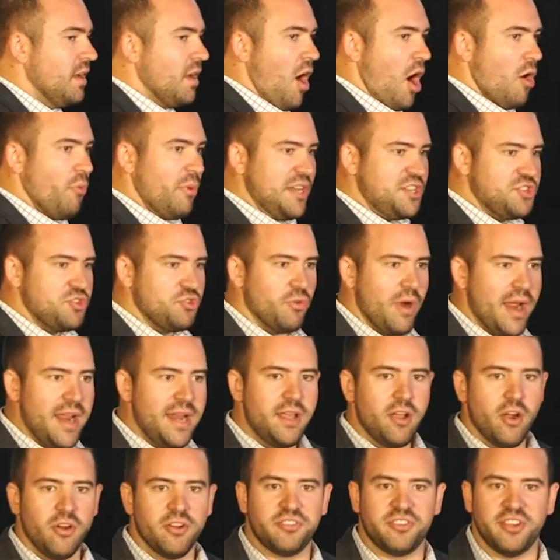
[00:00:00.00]
Are we
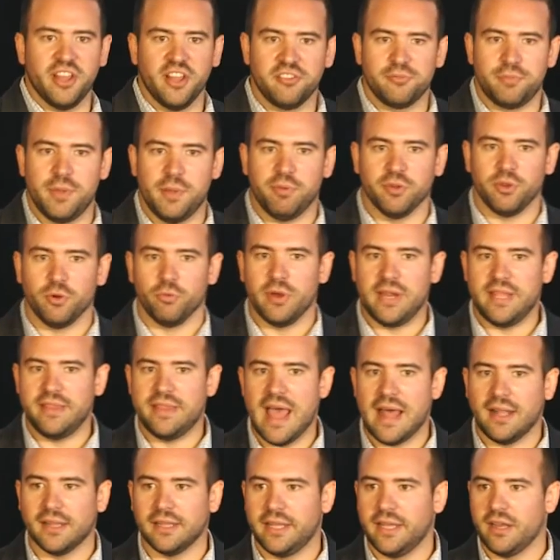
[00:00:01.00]
training our salespeople to read
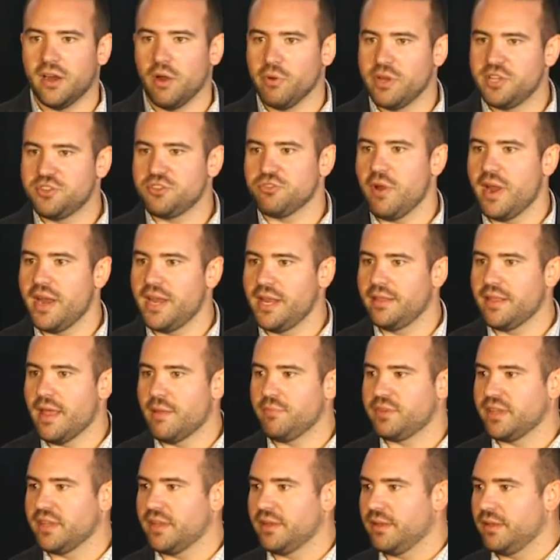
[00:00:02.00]
that lead? Are we training
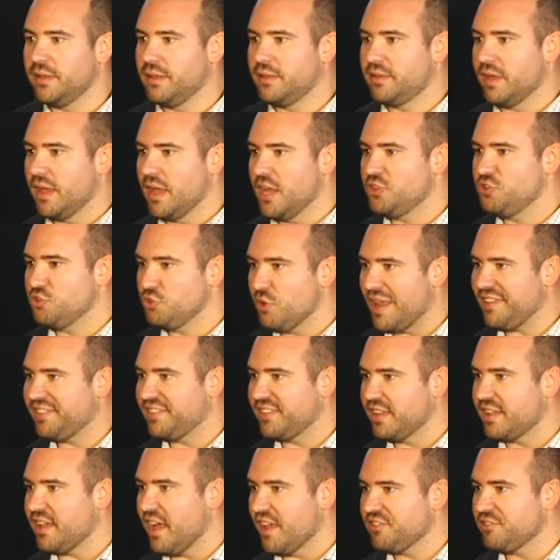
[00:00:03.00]
them to address
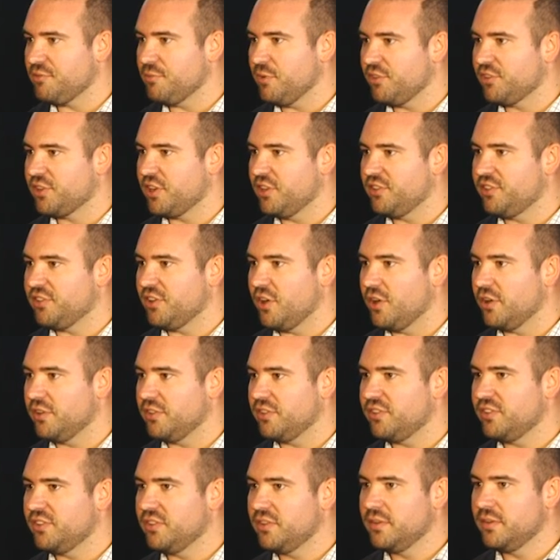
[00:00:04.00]
the customer's
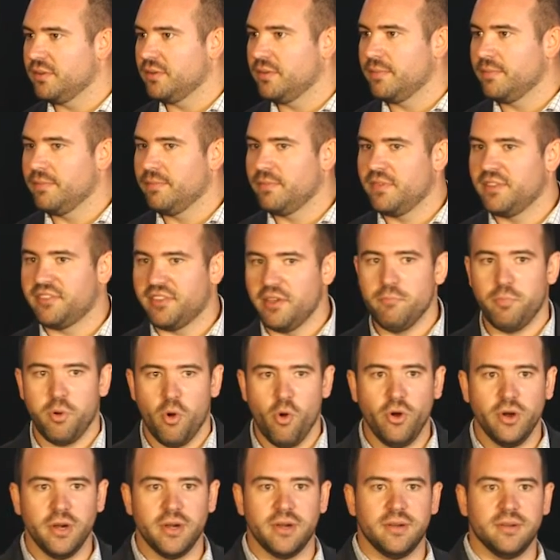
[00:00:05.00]
concerns? It's
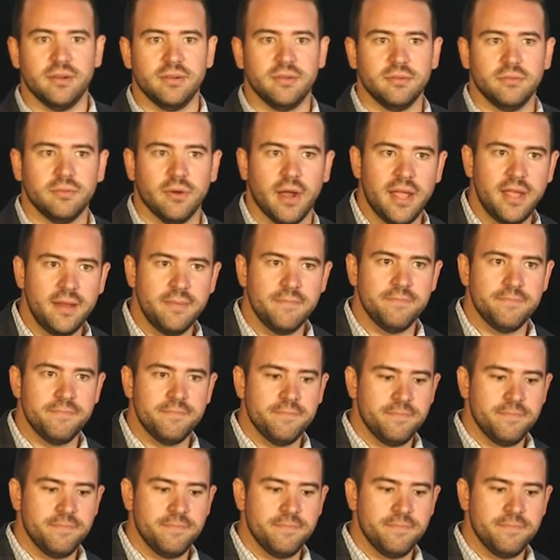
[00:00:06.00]
important, right?